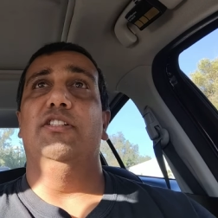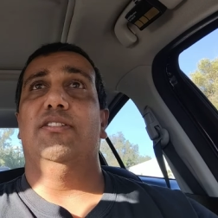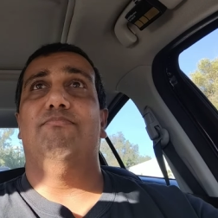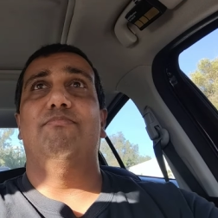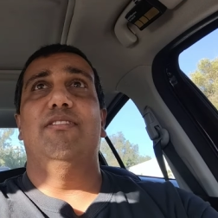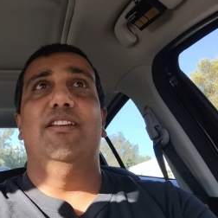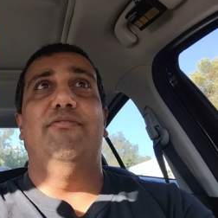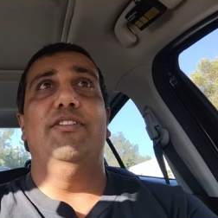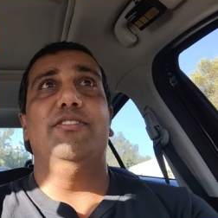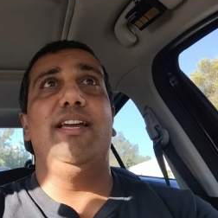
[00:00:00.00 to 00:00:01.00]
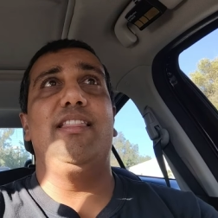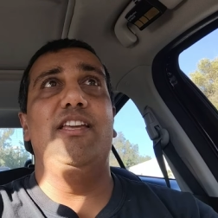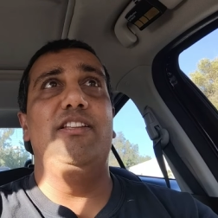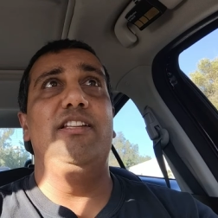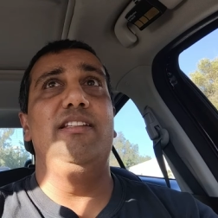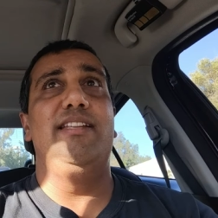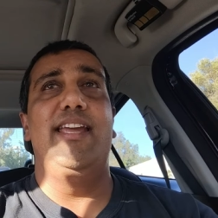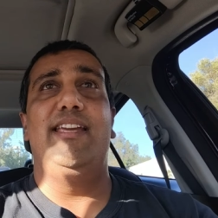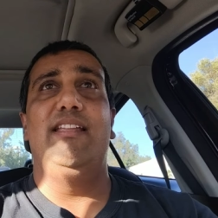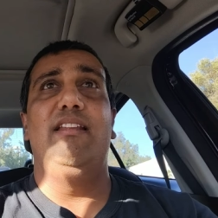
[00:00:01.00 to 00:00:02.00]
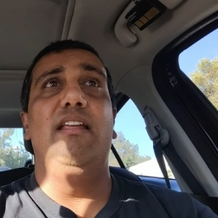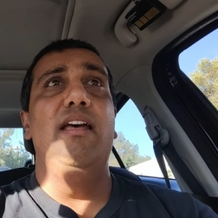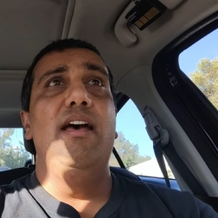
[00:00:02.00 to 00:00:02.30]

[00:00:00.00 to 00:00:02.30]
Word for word: Just it feels like they didn't take it